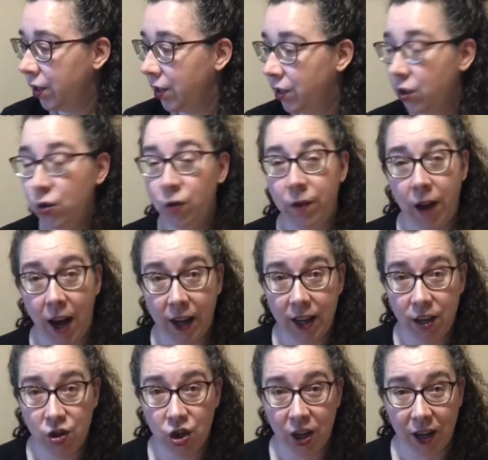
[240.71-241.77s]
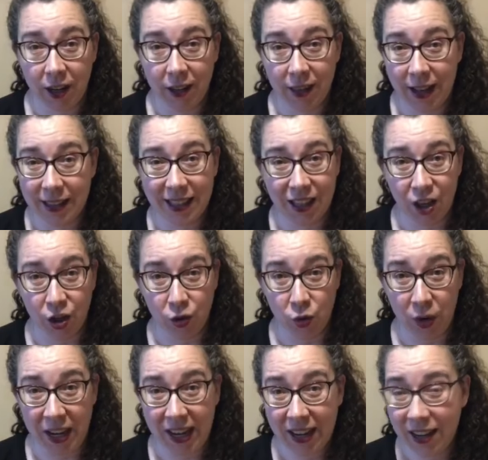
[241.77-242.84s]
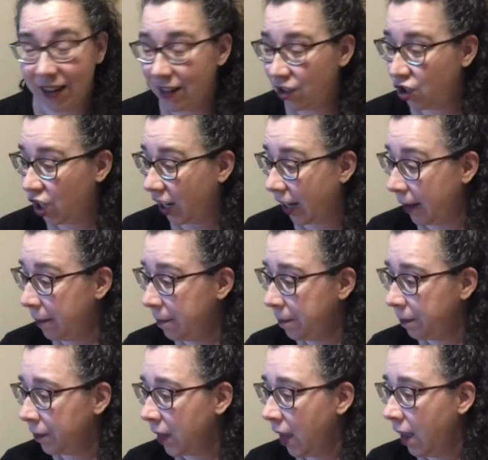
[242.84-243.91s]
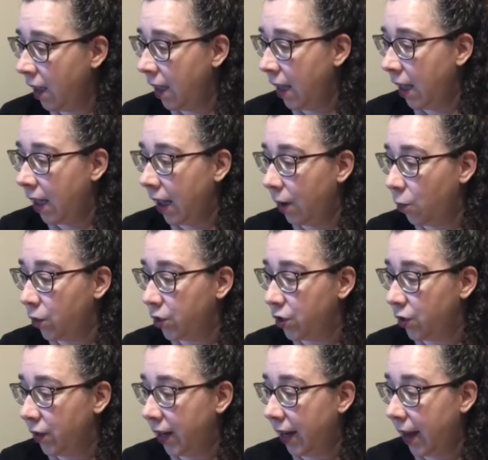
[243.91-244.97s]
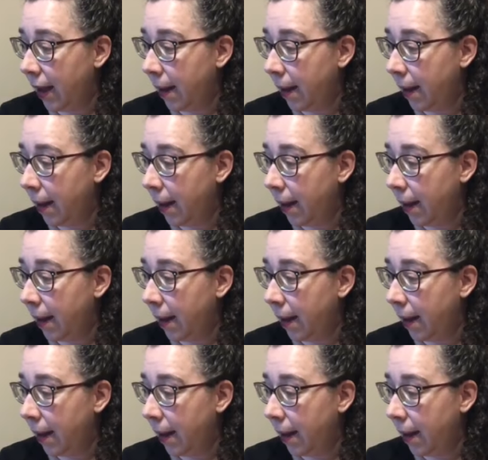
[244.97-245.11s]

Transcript: souvlaki chicken. That's like a Greek chicken. We're doing a